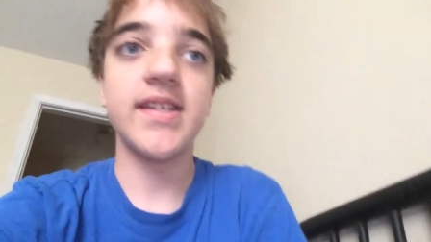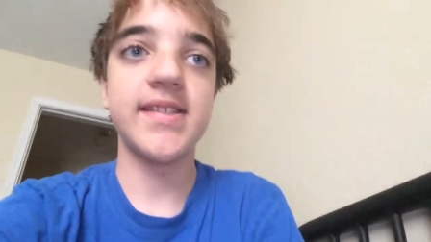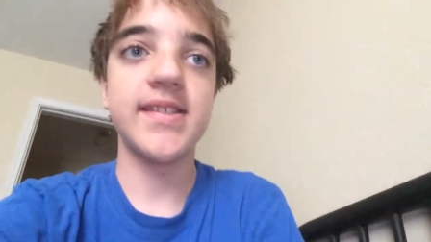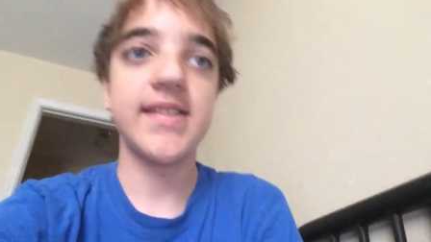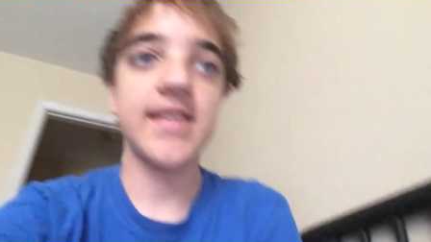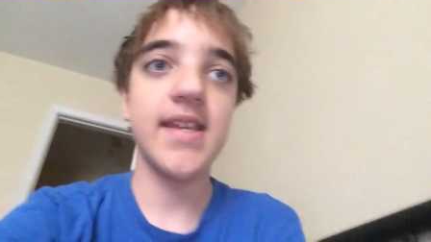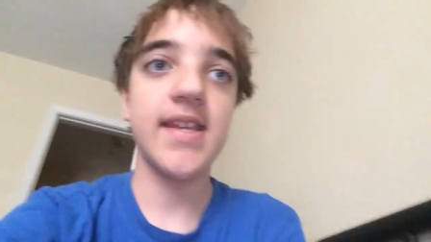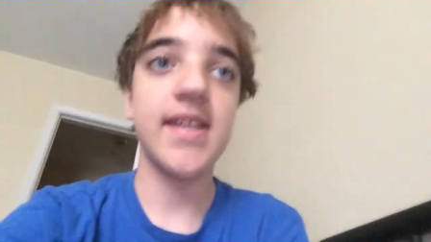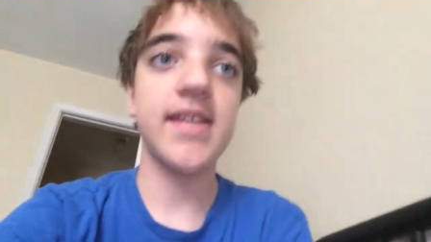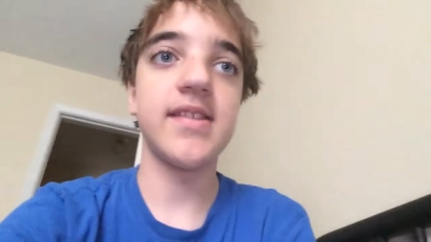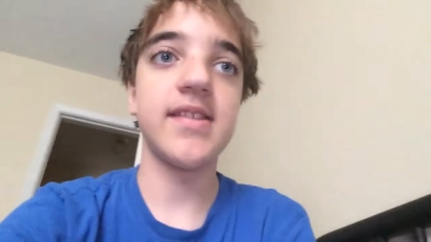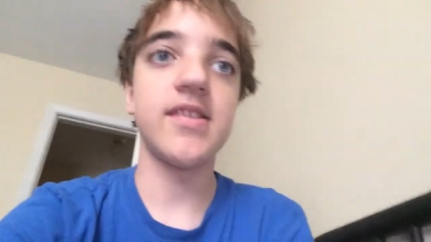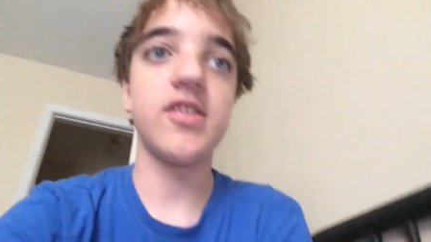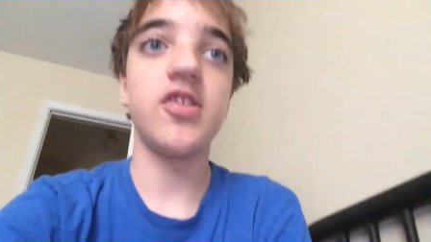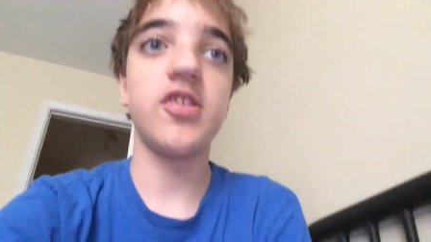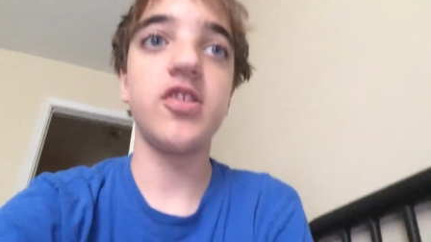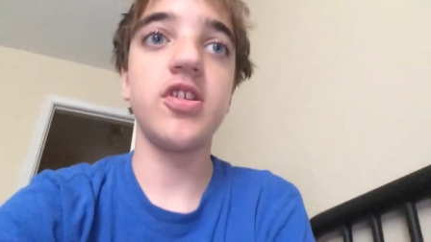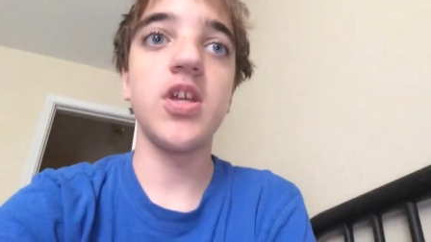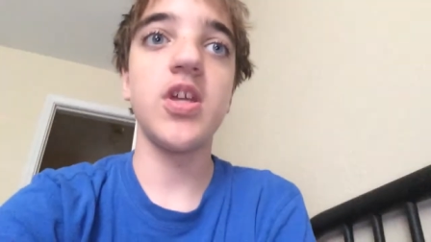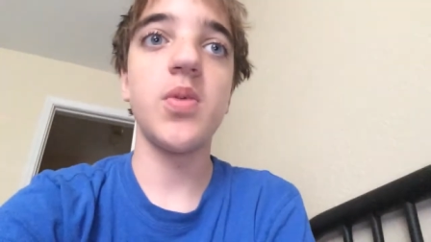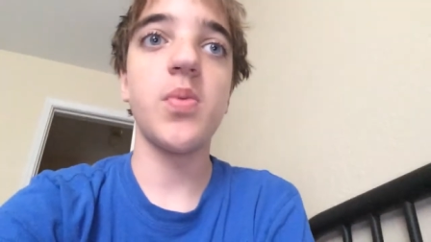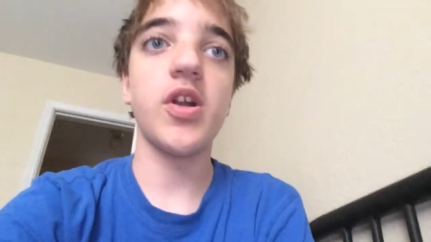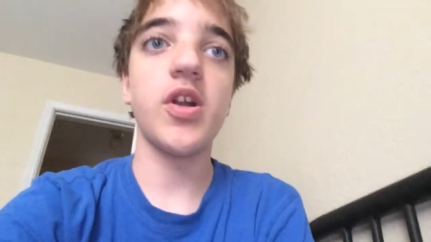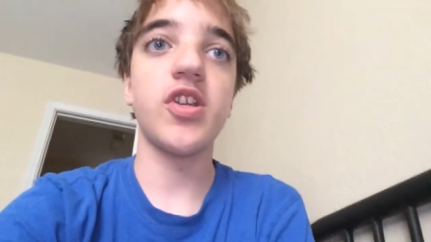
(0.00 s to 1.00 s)
says, "Do
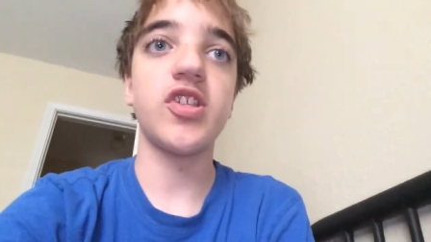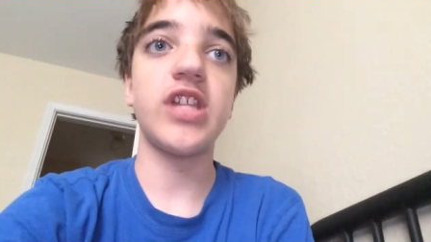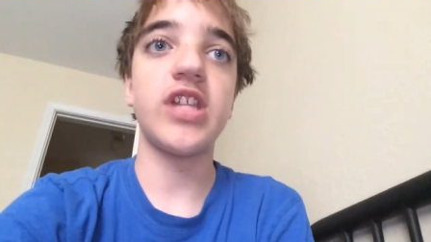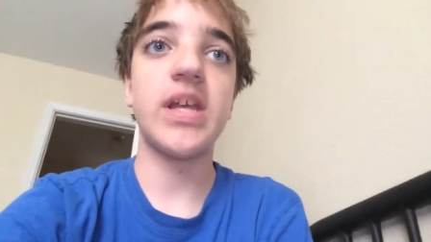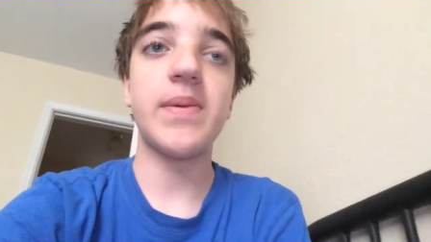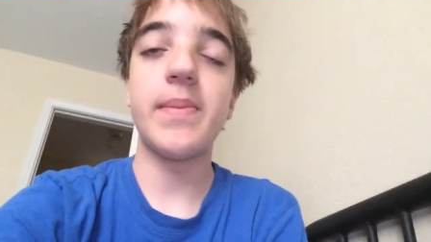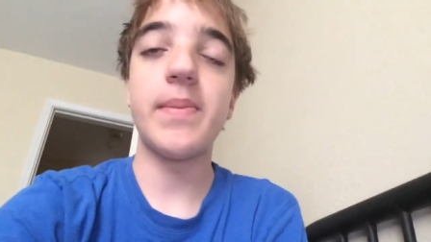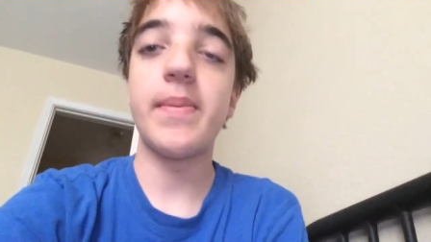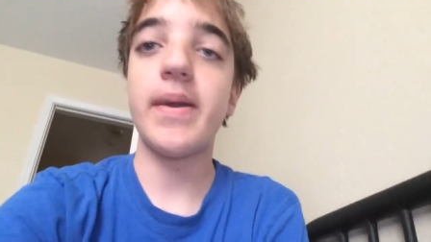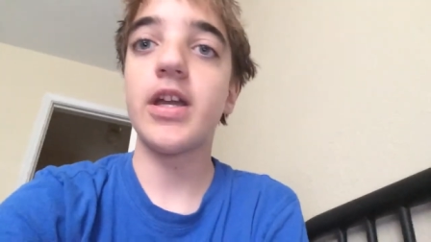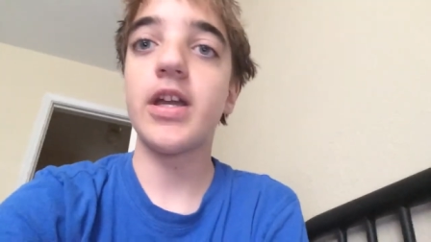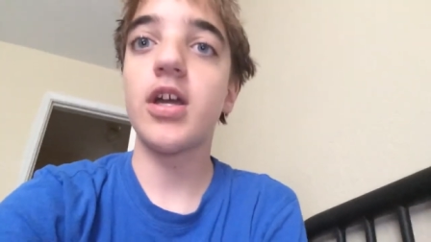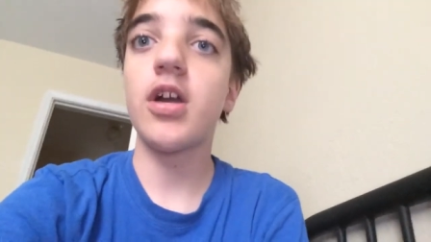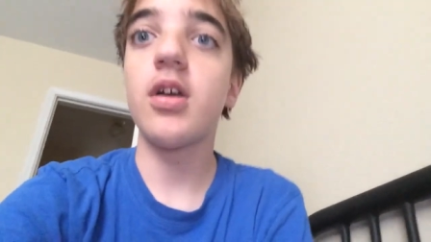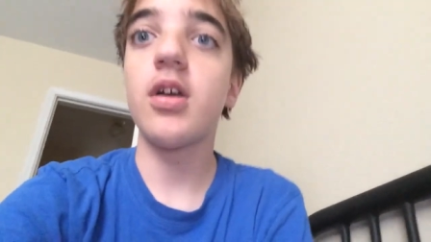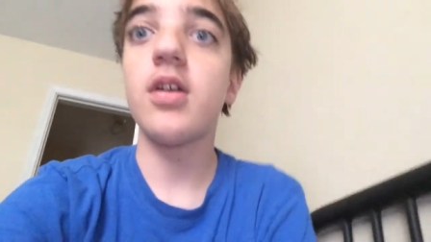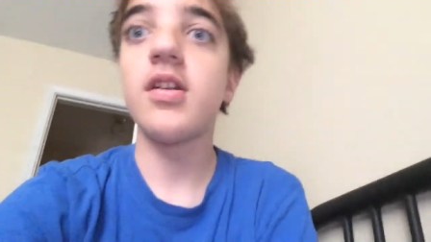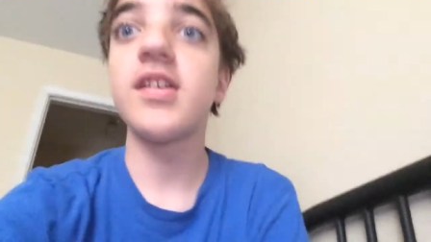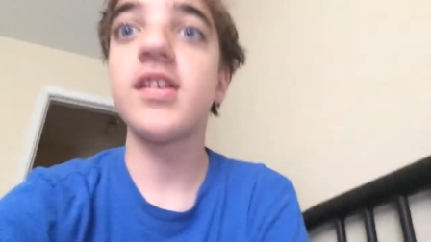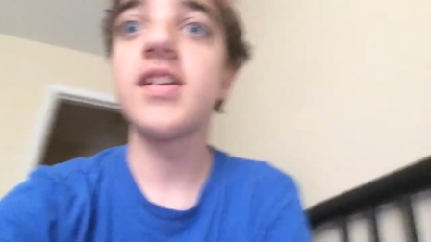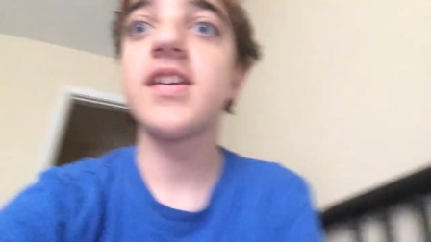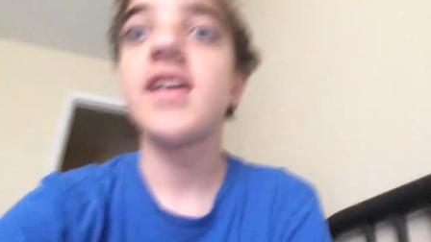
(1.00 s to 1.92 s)
you watch the Diamond Minecart?"